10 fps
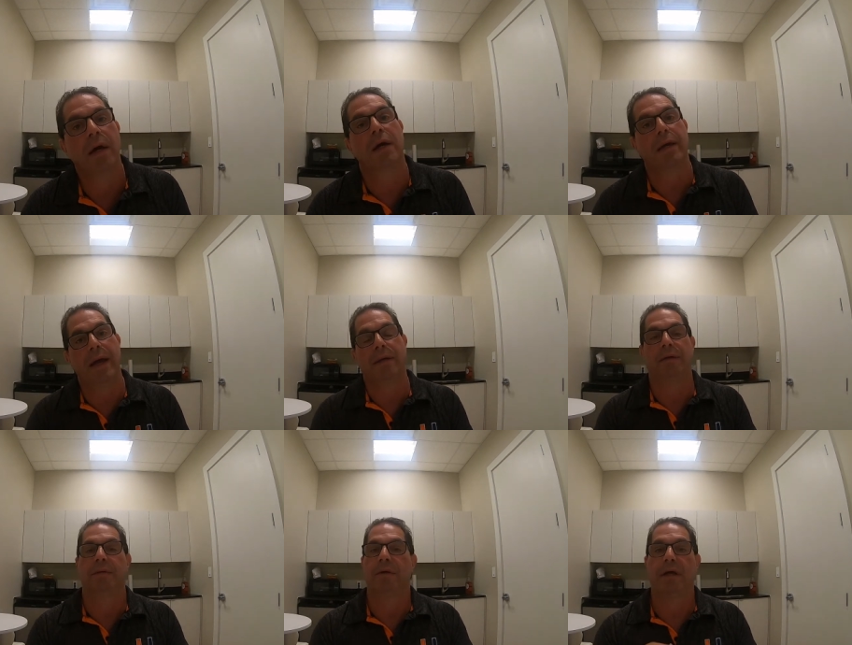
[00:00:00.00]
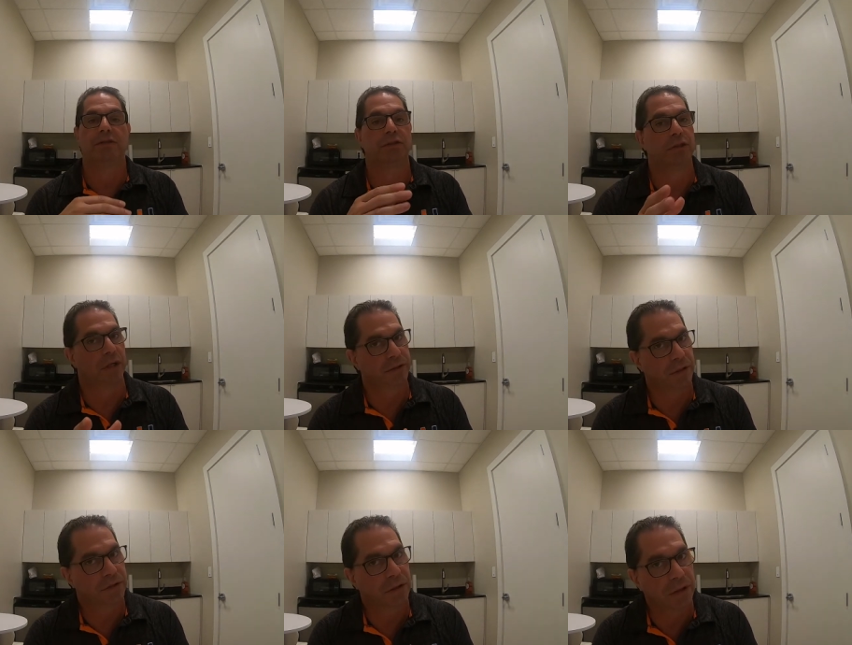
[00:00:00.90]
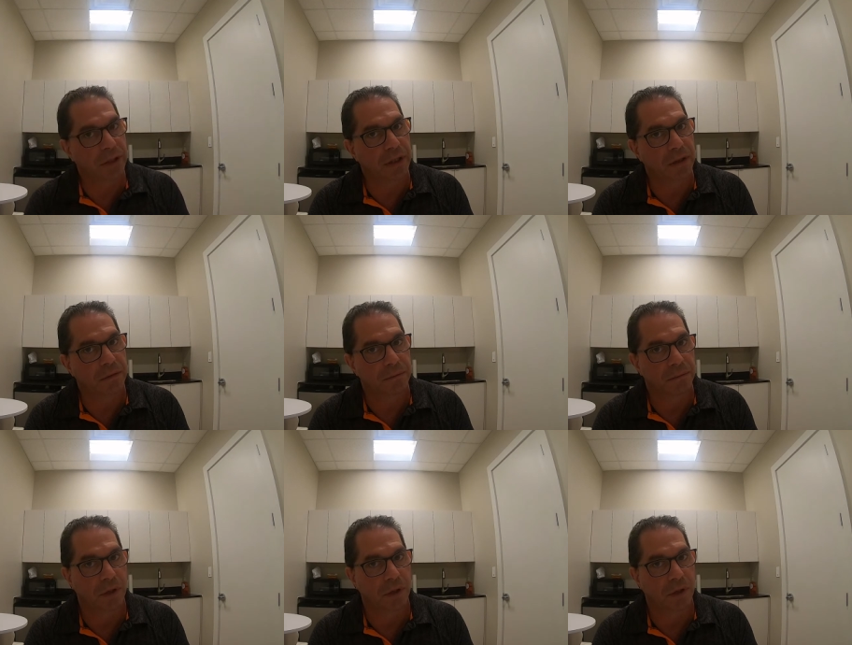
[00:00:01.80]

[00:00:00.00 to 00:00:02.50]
Again, it's just as clear,